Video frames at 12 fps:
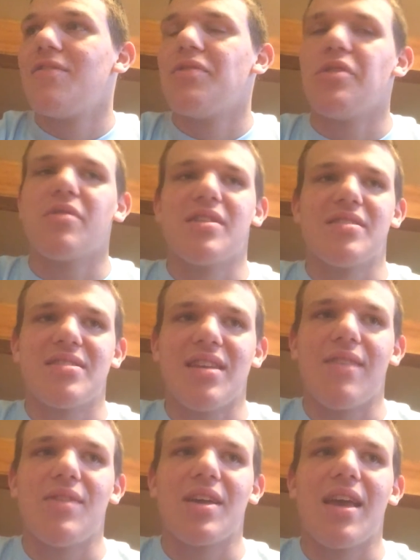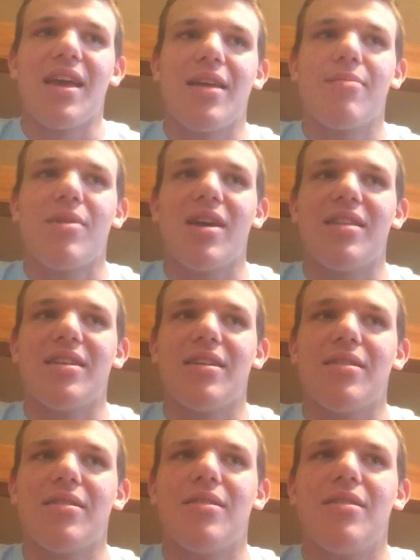You can save the game, and
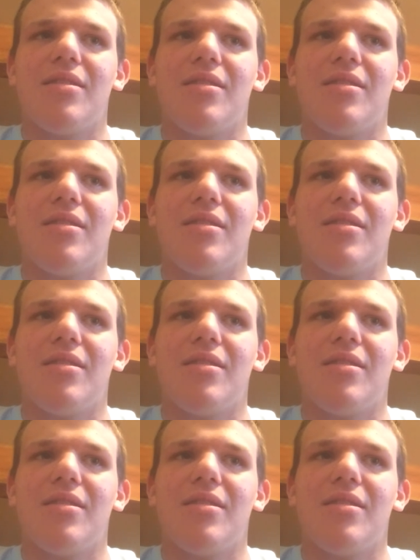then,